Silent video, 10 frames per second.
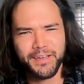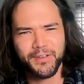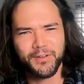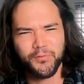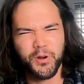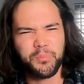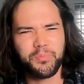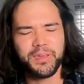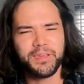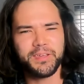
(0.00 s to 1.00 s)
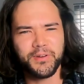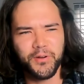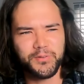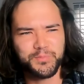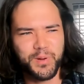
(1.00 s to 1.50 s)
What a big ego.
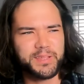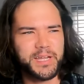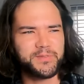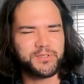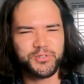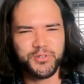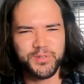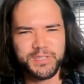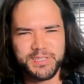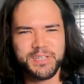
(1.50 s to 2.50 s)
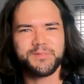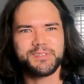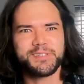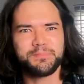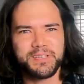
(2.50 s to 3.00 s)
Probably not even true. This doesn't even
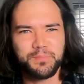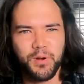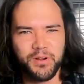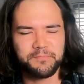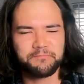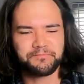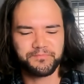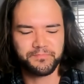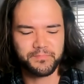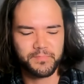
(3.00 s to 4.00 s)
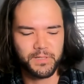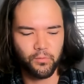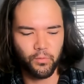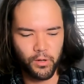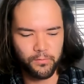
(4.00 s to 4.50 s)
seem that smart.
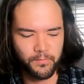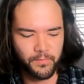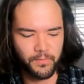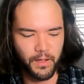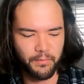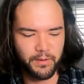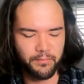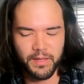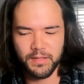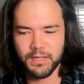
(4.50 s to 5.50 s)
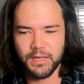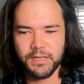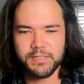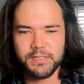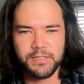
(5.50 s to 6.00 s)
Well, I'm going to make the
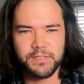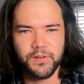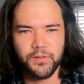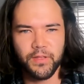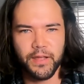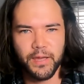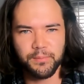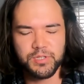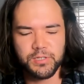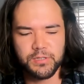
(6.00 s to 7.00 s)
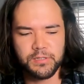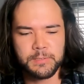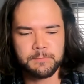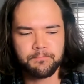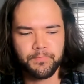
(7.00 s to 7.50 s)
case in this video that I am a genius.
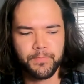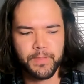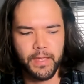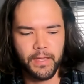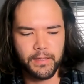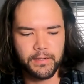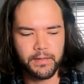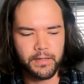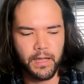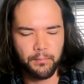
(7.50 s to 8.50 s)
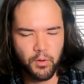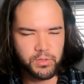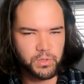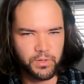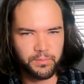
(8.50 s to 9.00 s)
And I'm also
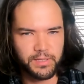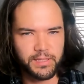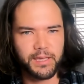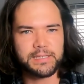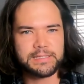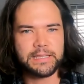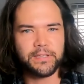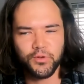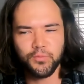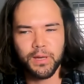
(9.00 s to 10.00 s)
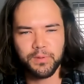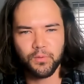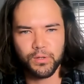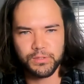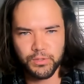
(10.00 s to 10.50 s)
going to make the case that you might be
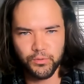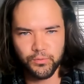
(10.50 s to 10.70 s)
one too.